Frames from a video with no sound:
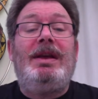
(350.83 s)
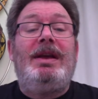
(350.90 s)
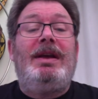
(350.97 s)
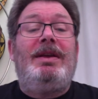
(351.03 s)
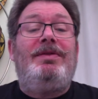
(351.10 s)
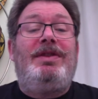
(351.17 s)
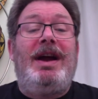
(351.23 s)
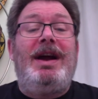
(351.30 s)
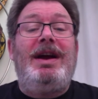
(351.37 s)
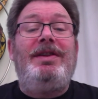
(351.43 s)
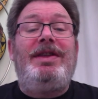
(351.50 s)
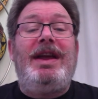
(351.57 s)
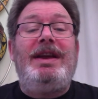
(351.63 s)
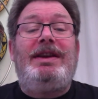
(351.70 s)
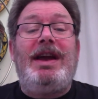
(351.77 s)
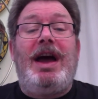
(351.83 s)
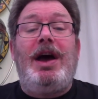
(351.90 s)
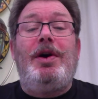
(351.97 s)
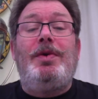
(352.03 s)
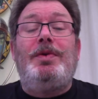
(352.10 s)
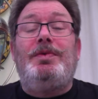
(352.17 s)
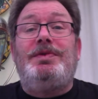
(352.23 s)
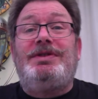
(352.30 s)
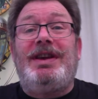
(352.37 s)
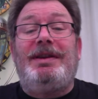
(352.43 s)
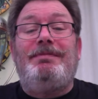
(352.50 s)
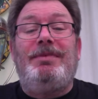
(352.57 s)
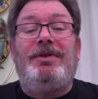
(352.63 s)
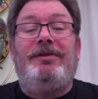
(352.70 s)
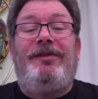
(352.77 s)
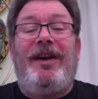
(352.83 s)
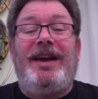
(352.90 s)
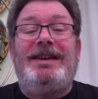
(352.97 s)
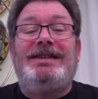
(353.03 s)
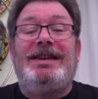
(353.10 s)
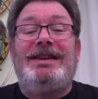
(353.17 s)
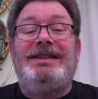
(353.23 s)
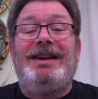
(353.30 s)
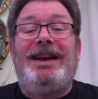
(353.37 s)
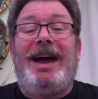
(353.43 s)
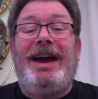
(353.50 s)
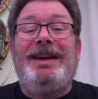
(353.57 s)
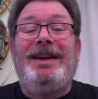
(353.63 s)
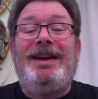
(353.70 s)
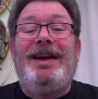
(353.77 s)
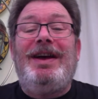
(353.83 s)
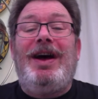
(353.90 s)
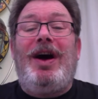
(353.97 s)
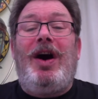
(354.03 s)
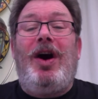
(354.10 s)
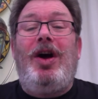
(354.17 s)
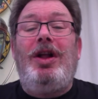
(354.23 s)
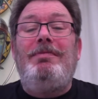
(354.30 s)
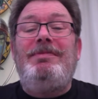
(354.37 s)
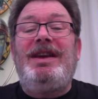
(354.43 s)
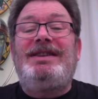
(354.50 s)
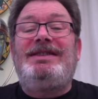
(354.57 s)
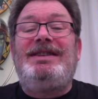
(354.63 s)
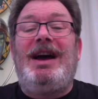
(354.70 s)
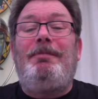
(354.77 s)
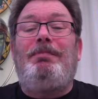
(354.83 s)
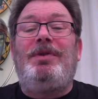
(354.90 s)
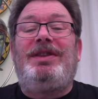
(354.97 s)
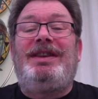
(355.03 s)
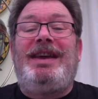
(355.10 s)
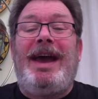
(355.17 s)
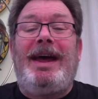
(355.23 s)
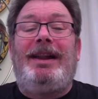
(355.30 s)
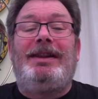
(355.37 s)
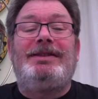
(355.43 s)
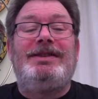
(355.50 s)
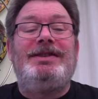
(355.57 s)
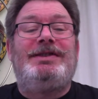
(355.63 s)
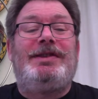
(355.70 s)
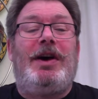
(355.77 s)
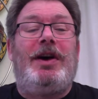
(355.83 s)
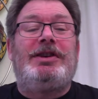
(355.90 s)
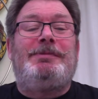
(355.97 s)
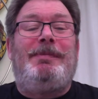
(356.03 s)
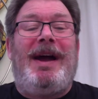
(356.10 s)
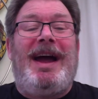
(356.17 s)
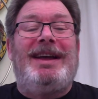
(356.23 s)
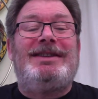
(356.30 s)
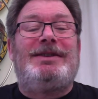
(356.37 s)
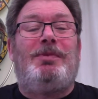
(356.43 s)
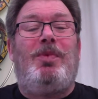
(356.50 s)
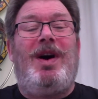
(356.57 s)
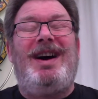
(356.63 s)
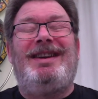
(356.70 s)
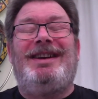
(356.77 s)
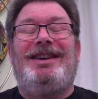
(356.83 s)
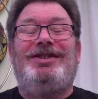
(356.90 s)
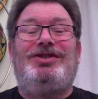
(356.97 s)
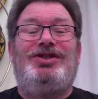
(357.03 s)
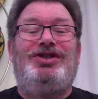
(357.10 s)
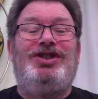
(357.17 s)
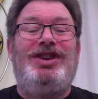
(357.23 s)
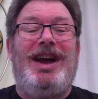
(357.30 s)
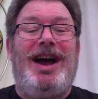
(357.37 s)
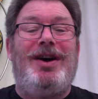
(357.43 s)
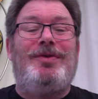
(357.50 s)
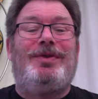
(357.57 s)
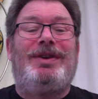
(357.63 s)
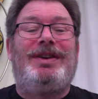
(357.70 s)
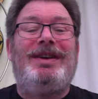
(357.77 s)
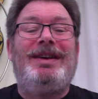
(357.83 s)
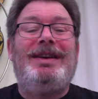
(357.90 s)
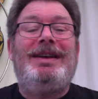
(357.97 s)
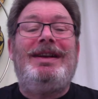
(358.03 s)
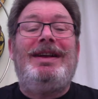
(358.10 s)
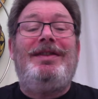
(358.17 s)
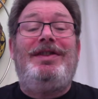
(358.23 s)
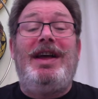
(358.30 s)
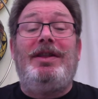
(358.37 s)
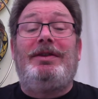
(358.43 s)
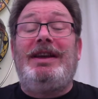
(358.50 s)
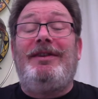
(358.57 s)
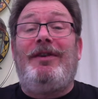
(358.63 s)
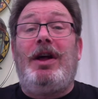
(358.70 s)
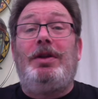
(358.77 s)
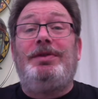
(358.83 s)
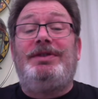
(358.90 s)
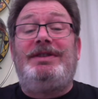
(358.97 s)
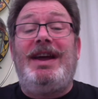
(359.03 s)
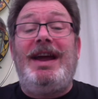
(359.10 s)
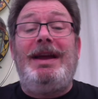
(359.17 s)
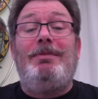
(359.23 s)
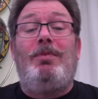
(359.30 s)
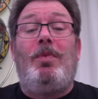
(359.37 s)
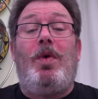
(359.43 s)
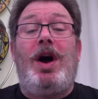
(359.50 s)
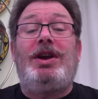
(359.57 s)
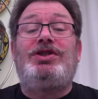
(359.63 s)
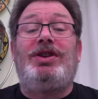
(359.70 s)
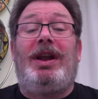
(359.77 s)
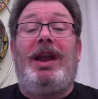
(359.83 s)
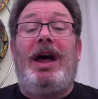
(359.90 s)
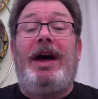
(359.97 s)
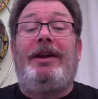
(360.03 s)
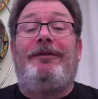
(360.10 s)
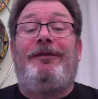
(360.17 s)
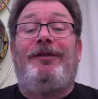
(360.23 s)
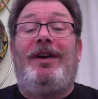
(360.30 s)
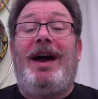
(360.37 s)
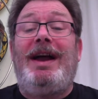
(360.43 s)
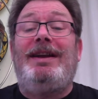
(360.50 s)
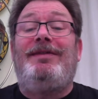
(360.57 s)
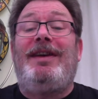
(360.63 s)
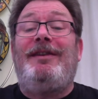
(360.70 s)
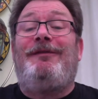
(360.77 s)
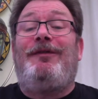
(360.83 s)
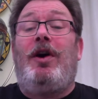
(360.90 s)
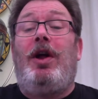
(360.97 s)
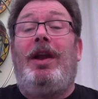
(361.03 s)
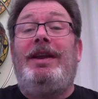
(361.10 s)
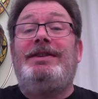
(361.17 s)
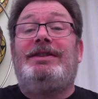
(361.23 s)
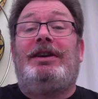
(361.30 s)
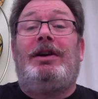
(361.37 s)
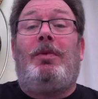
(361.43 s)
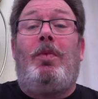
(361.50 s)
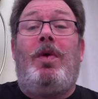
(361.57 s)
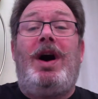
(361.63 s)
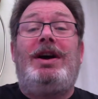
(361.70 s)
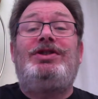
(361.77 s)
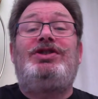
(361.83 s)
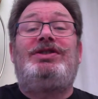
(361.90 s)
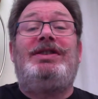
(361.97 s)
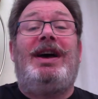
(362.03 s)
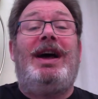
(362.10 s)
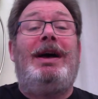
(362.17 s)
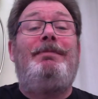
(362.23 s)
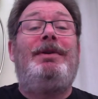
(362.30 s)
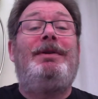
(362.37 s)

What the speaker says: "There they go," said Moonface in delight, "all mixed up with kettles and saucepans. What a joke! They'll give old Dame Wash a lot of fright if they fall into her wash-tub."